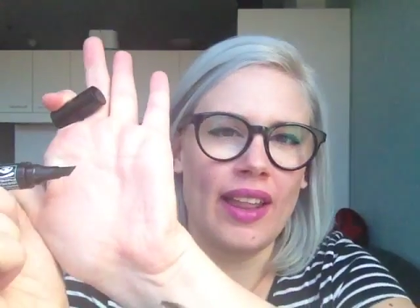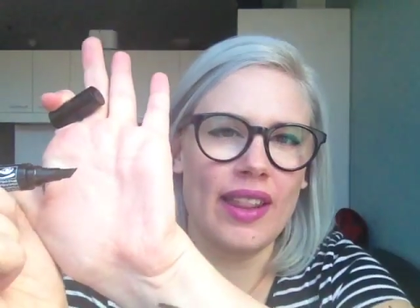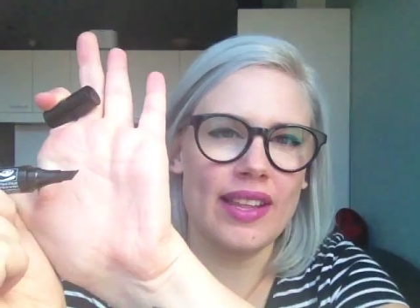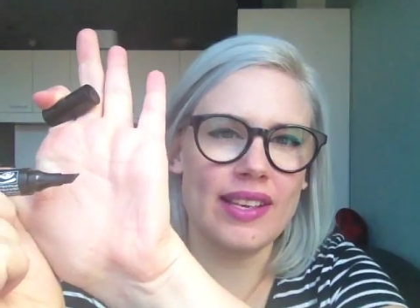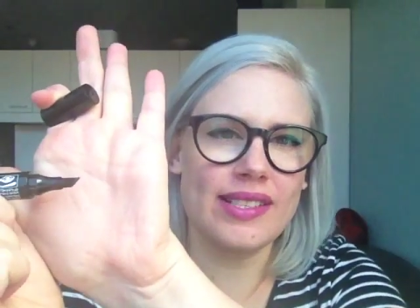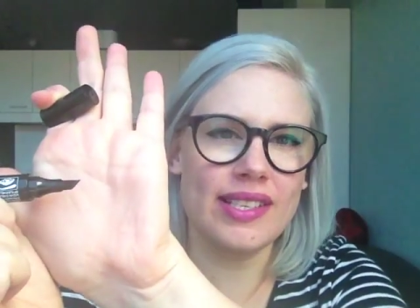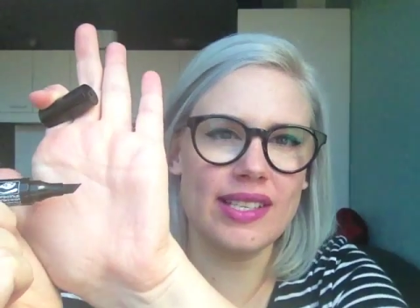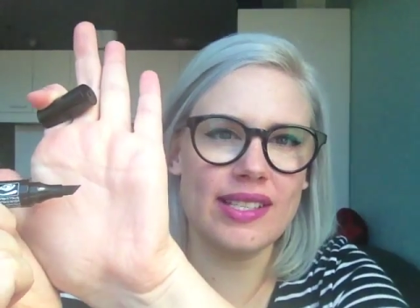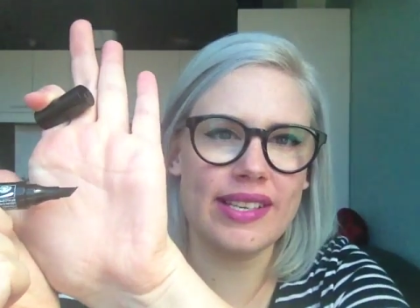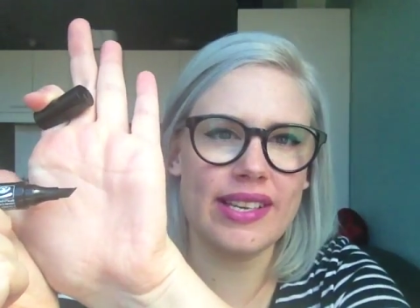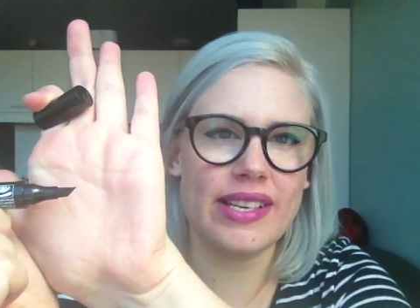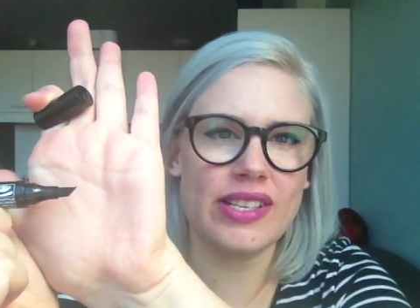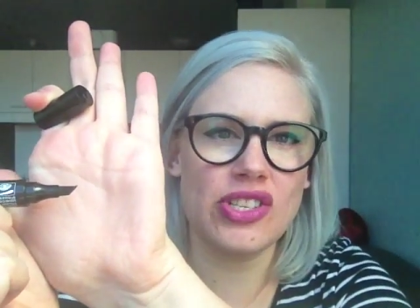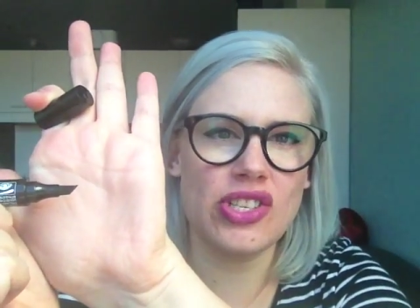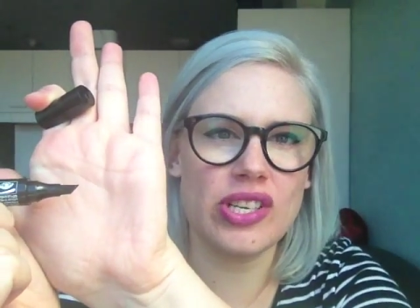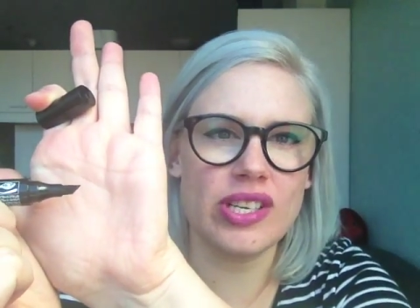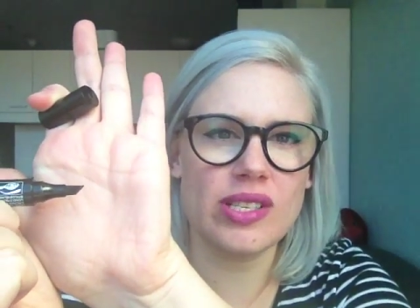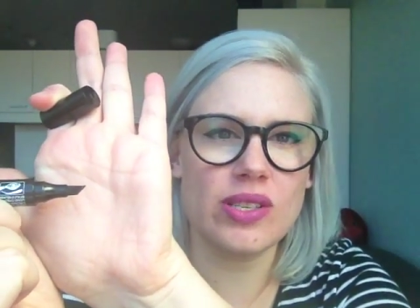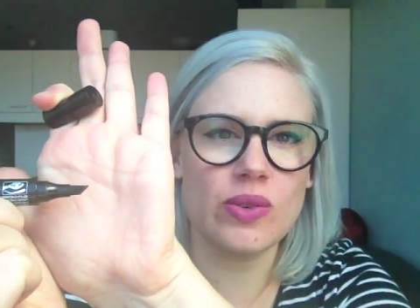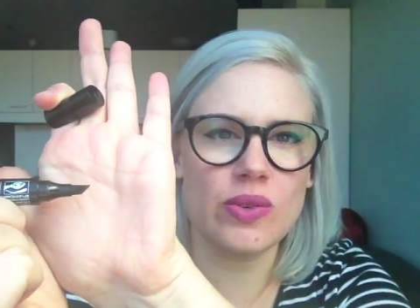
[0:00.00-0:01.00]
This is a
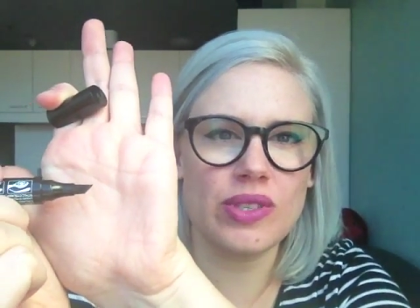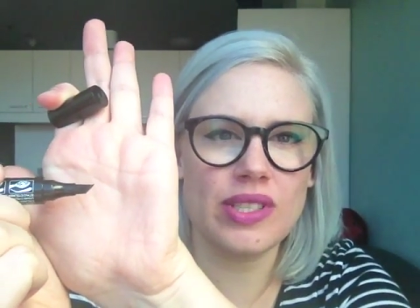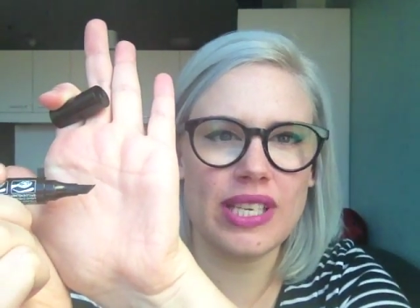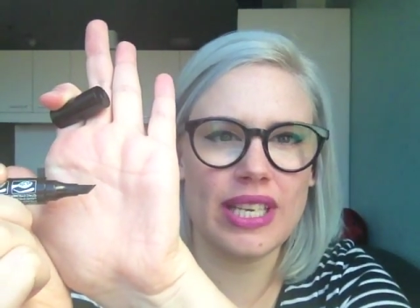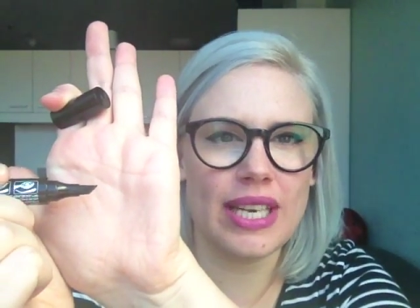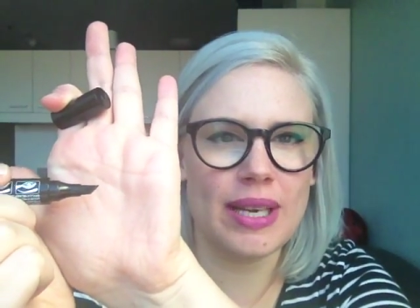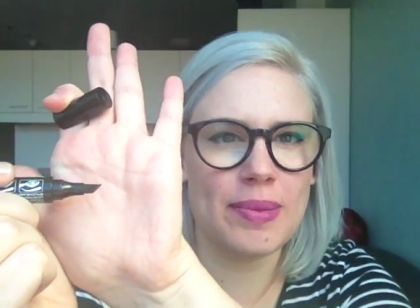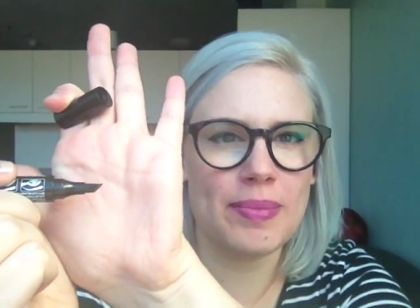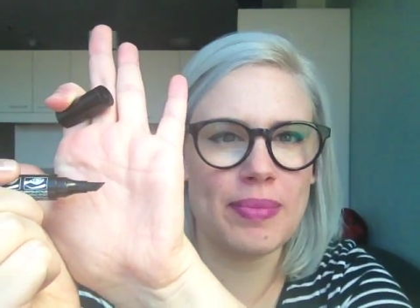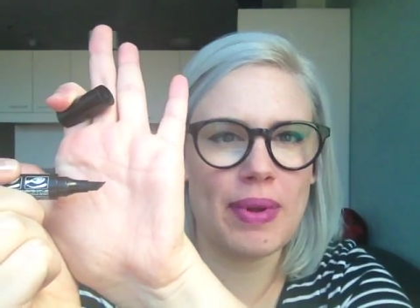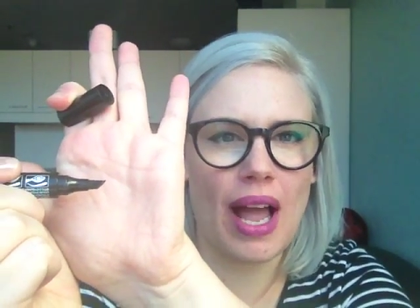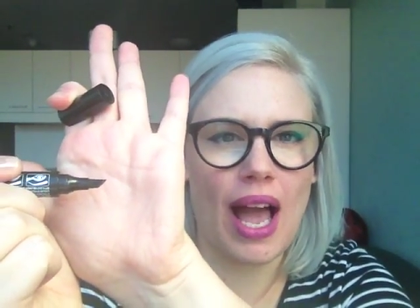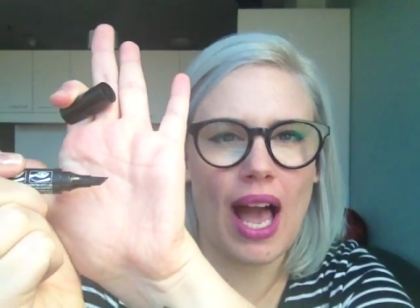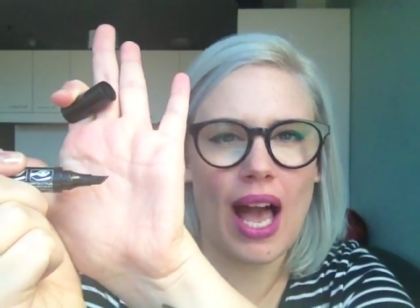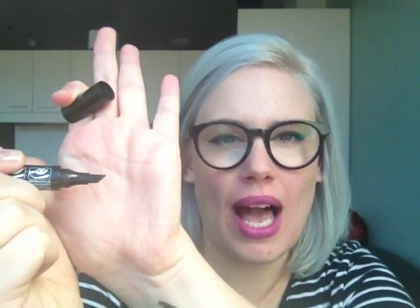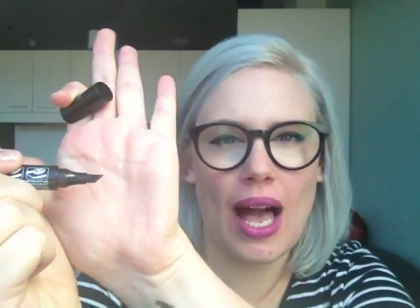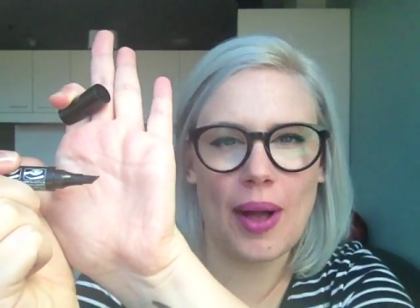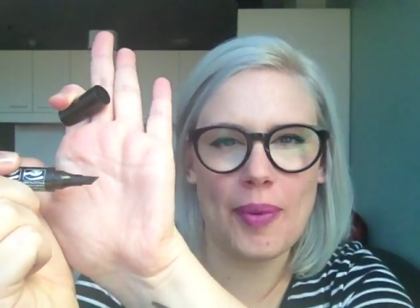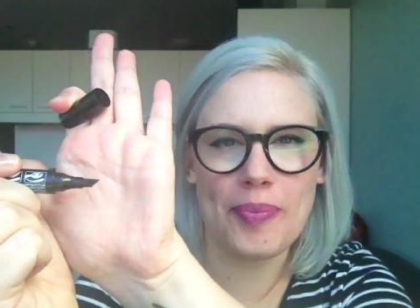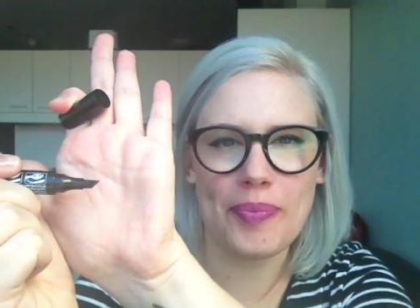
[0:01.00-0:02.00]
chisel tip,
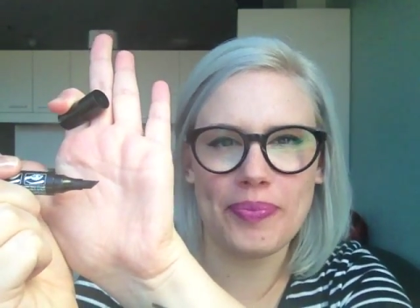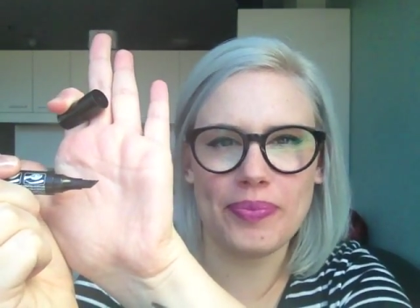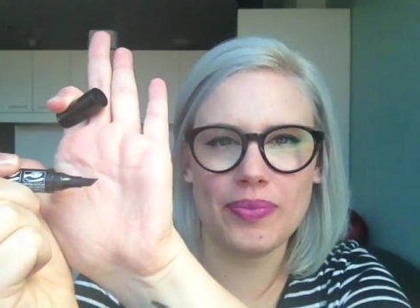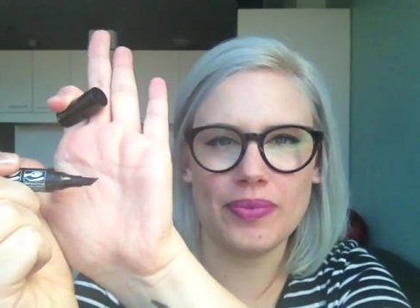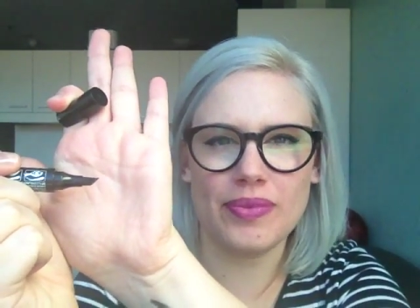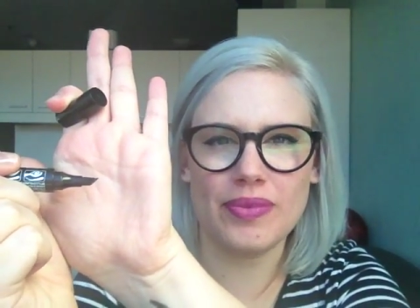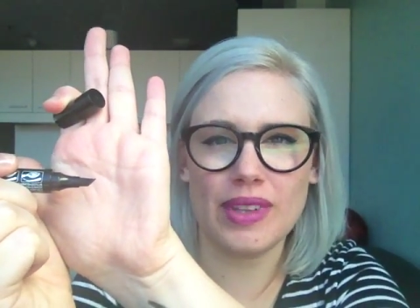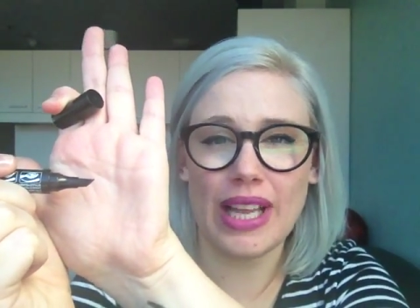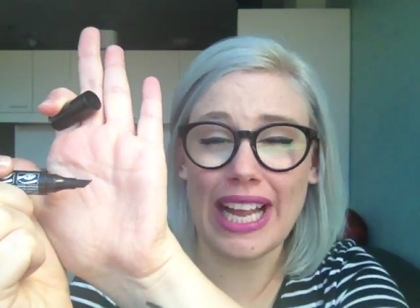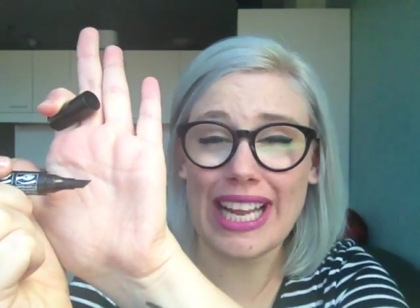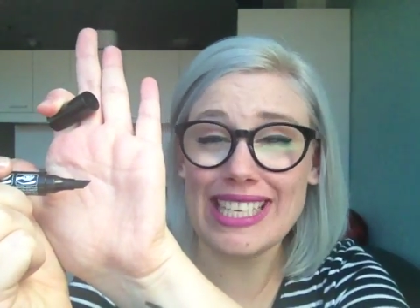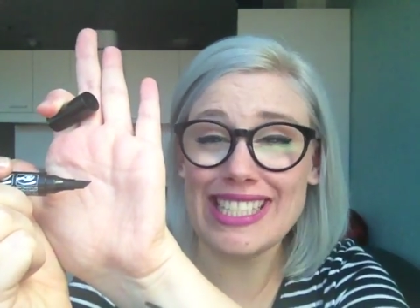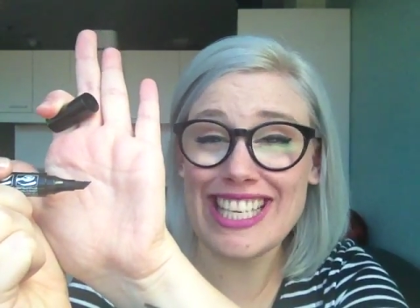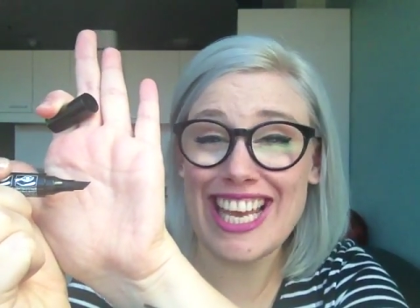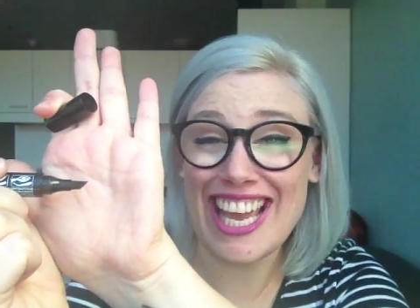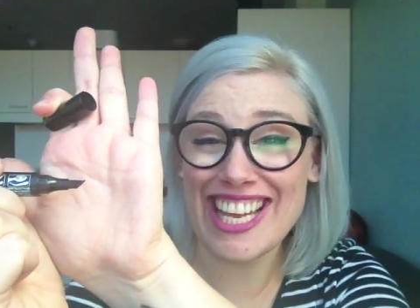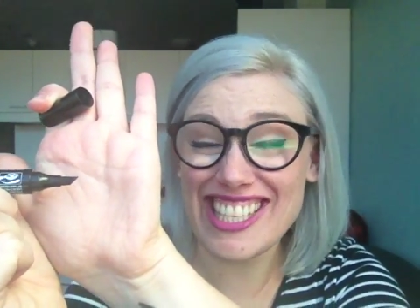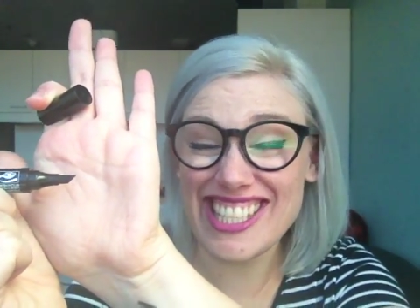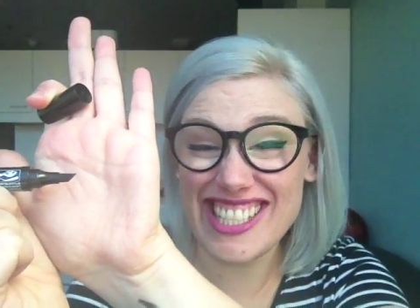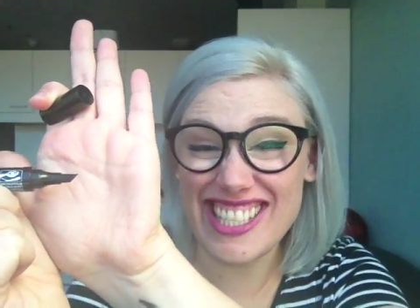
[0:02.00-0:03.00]
like a
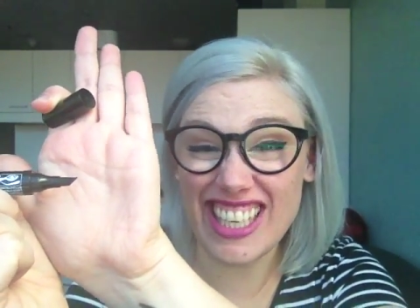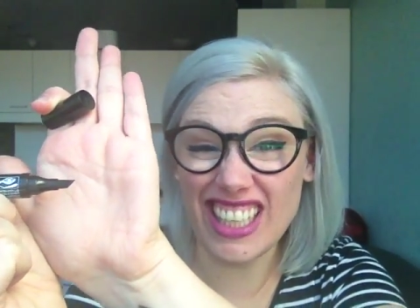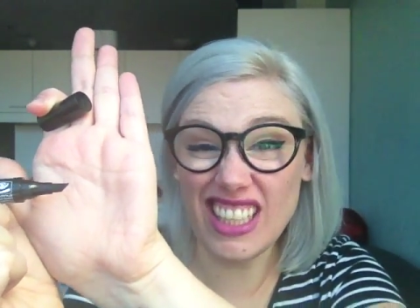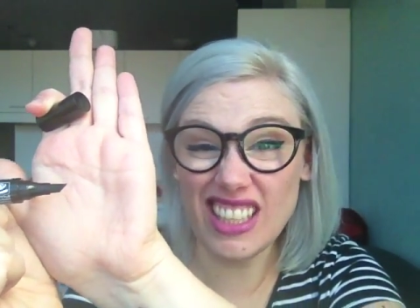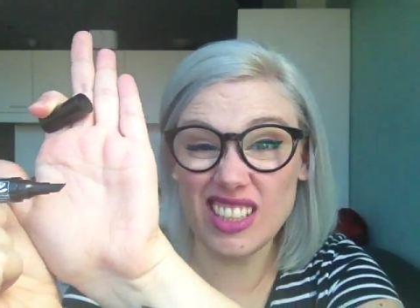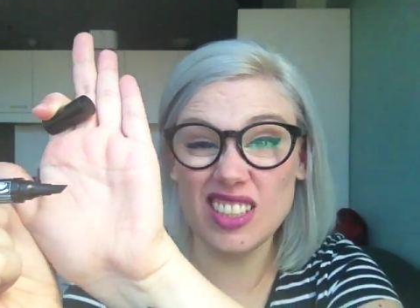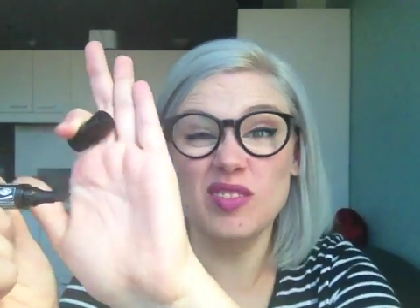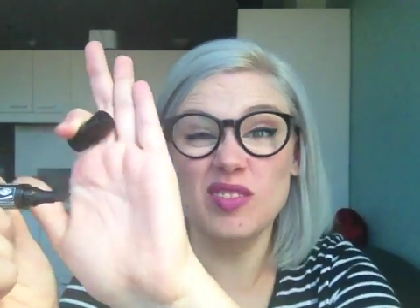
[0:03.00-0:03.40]
texter,